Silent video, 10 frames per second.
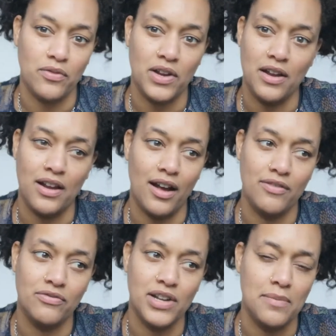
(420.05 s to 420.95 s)
I've
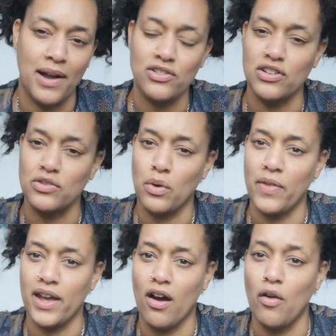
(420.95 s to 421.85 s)
reimagined what
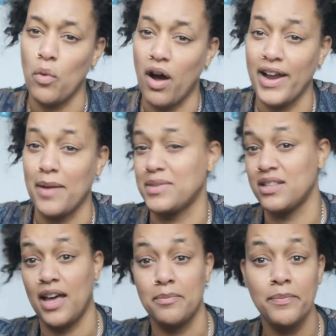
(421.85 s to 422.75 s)
they are and what I am
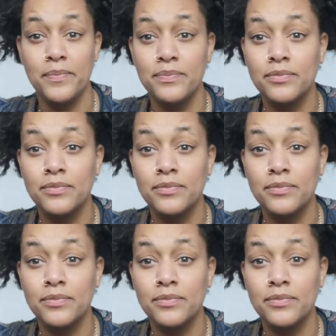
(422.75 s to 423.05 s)
to them.